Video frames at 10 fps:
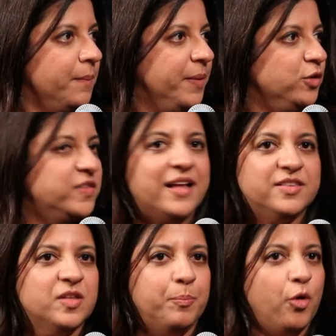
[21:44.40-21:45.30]
Because
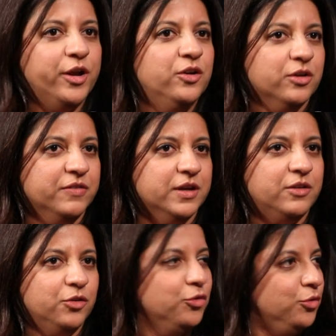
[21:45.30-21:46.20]
that's the point of
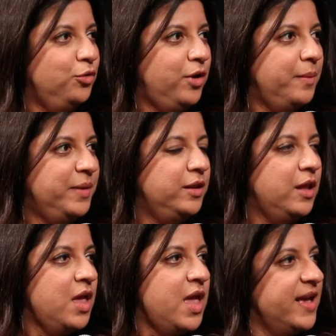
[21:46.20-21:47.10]
it, you know? I mean,
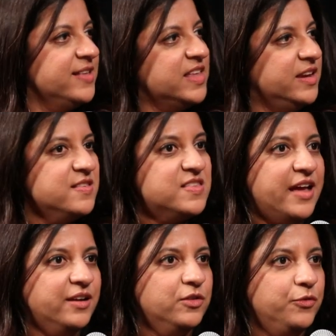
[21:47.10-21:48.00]
it's an
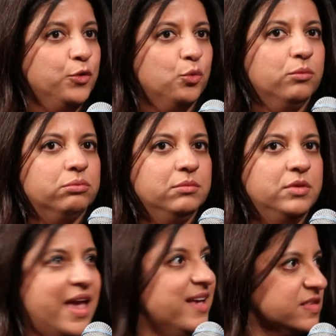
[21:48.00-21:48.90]
insider's view.
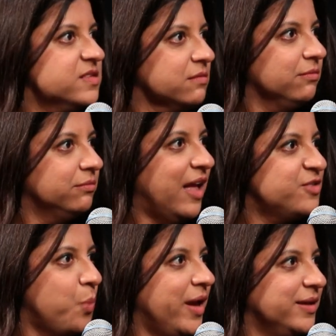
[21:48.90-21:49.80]
Yes,
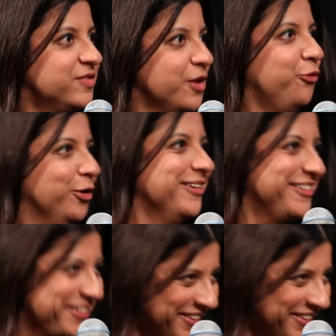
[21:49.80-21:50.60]
that's right. Why it's different.